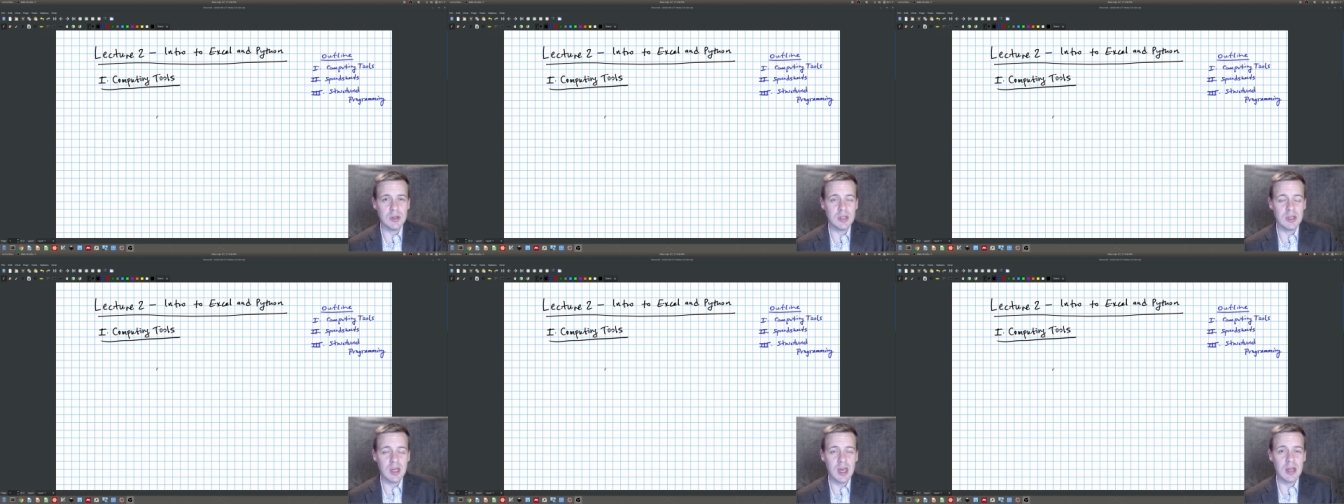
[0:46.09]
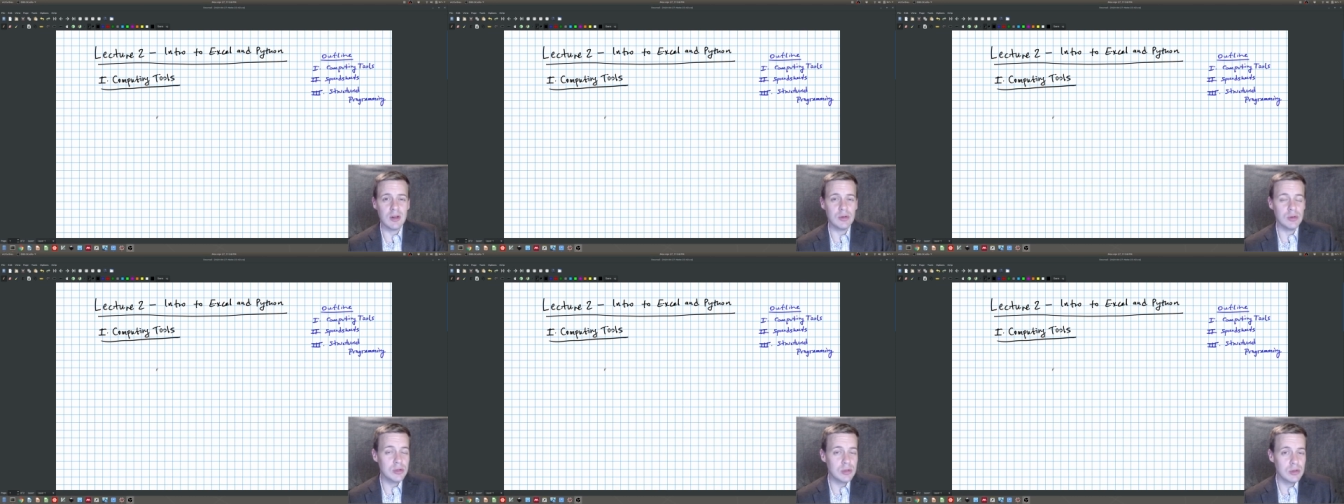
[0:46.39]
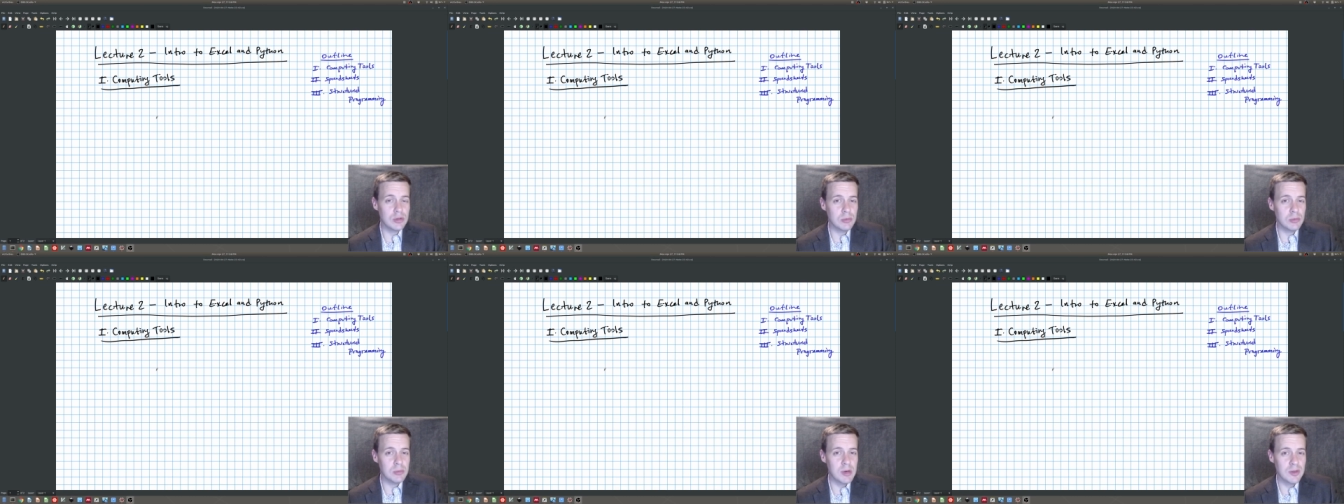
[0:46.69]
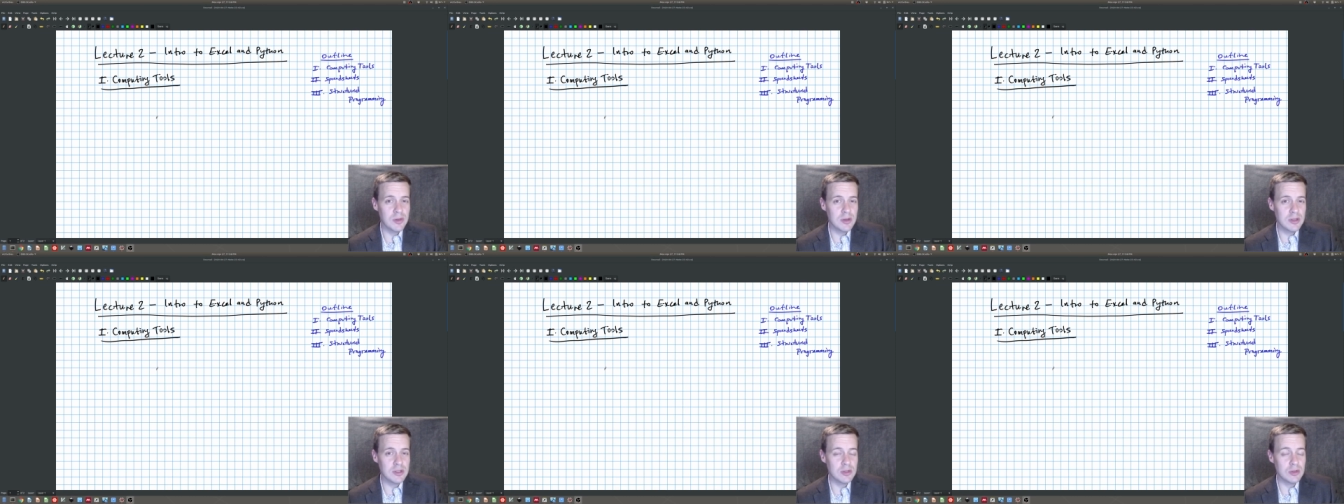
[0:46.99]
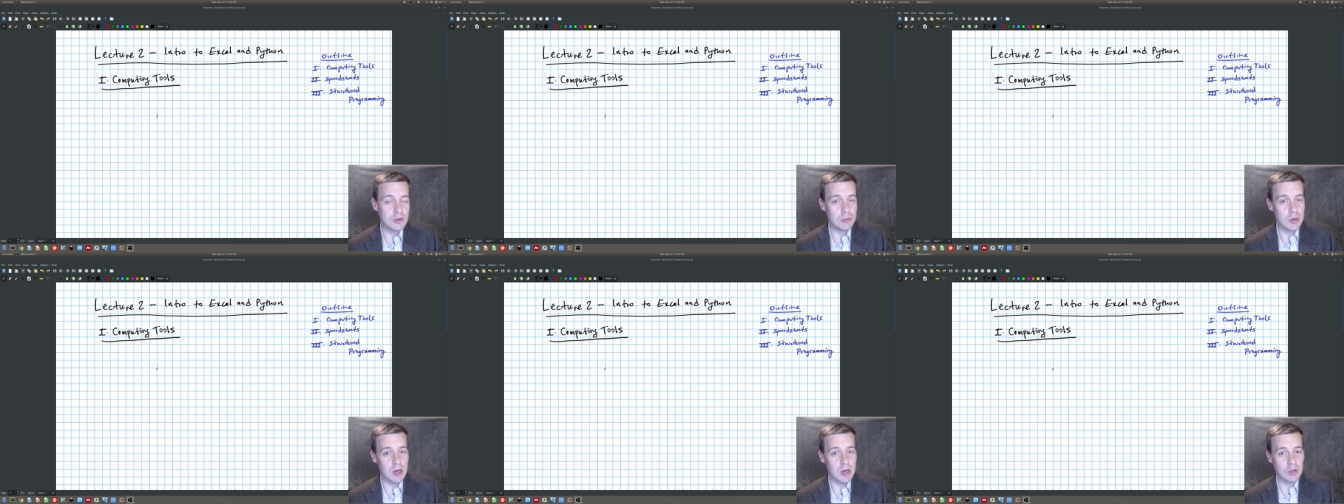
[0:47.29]
analytical methods and
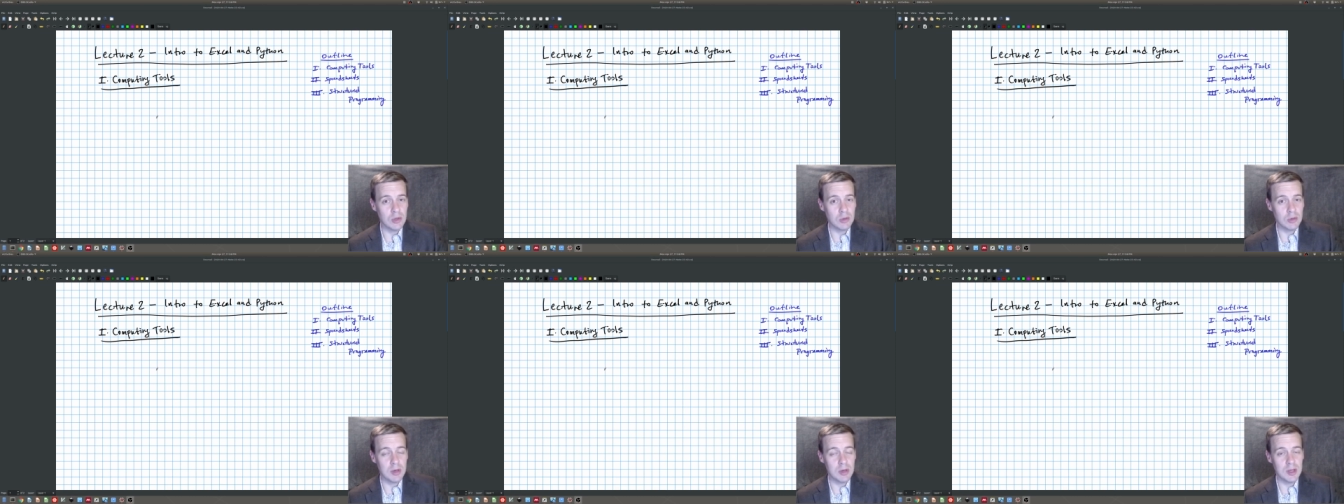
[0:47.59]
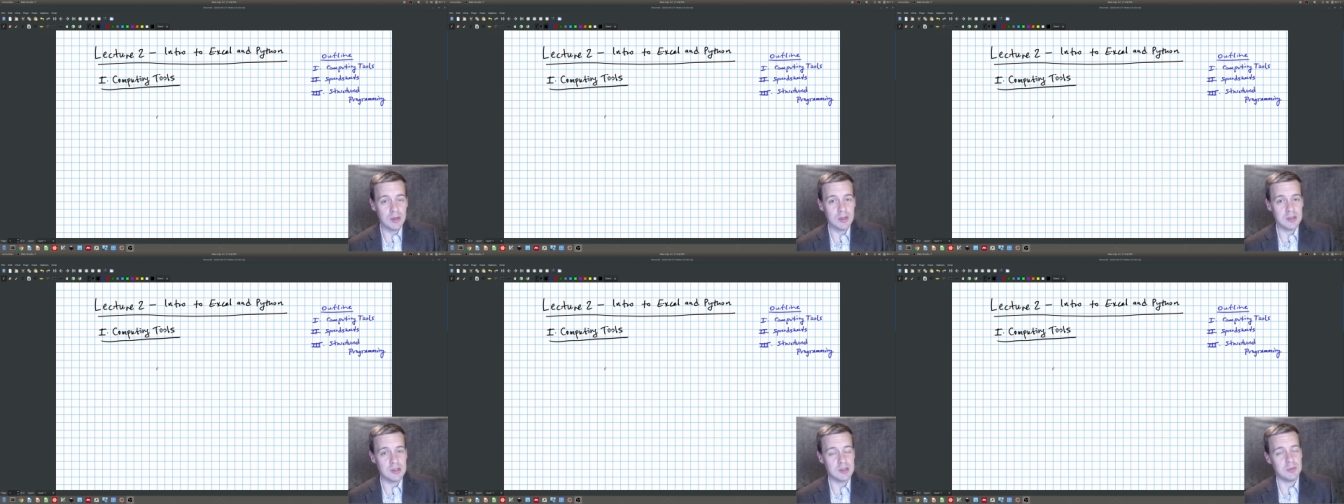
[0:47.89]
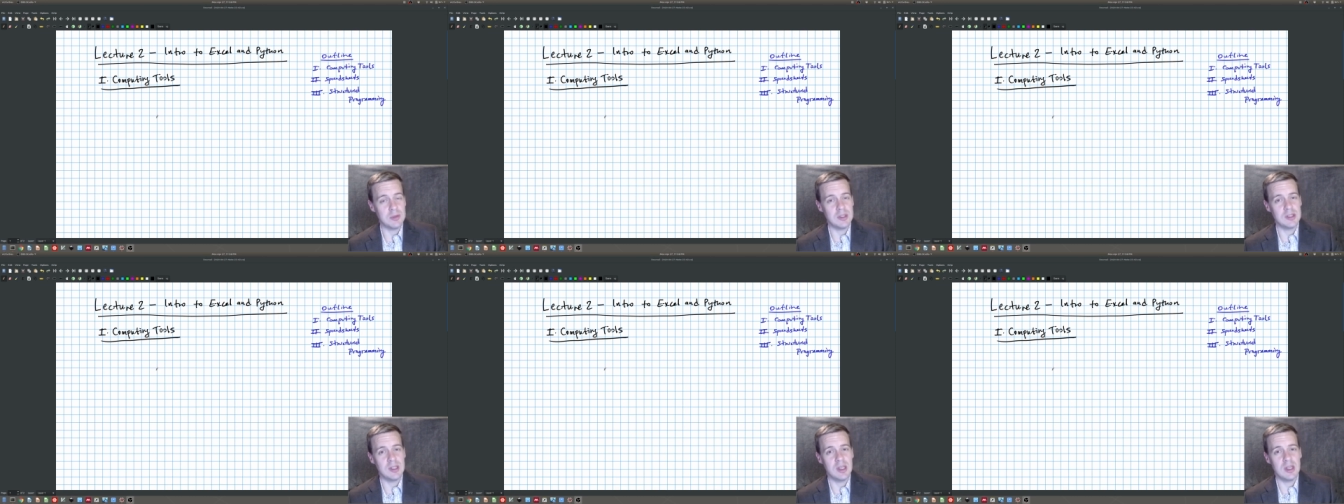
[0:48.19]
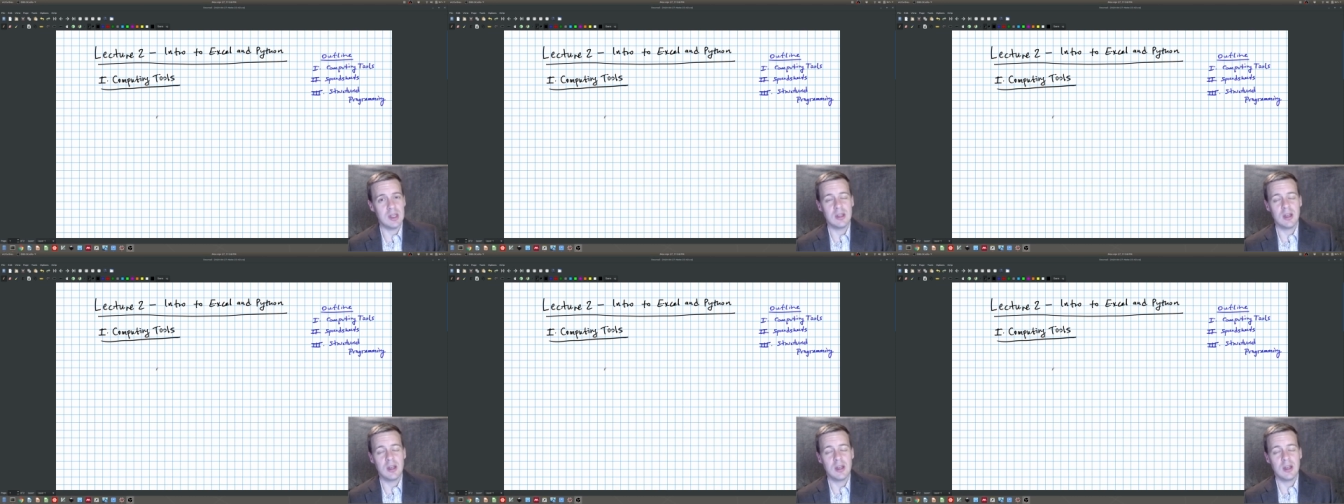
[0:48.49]
numerical methods, and we said